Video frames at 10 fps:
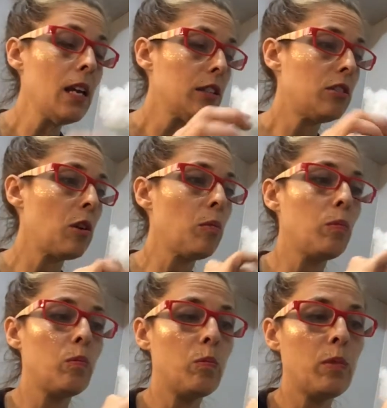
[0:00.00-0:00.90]
So
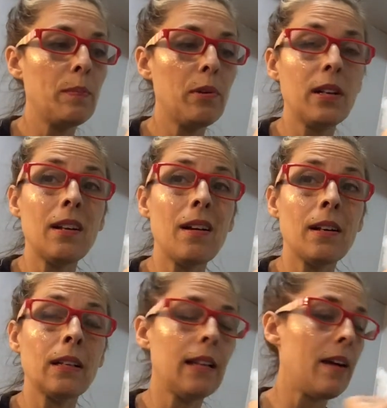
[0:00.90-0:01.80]
we put it on
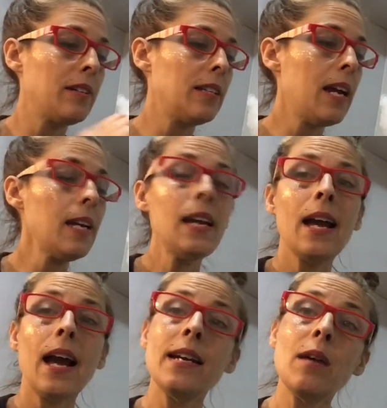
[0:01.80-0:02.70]
cloudy day,
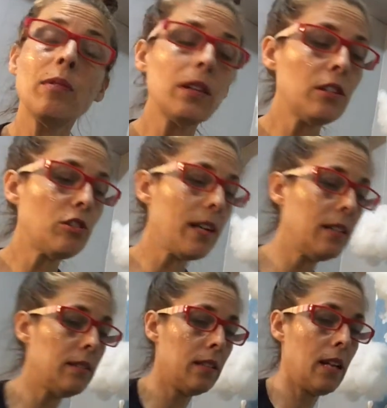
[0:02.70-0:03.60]
and now we're going to try
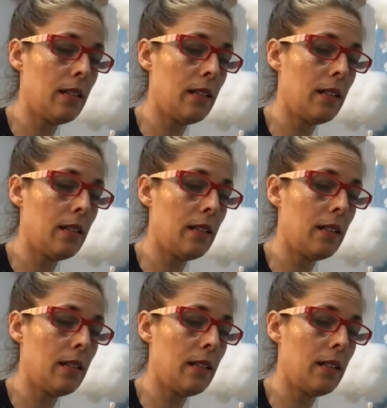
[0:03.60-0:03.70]
this again.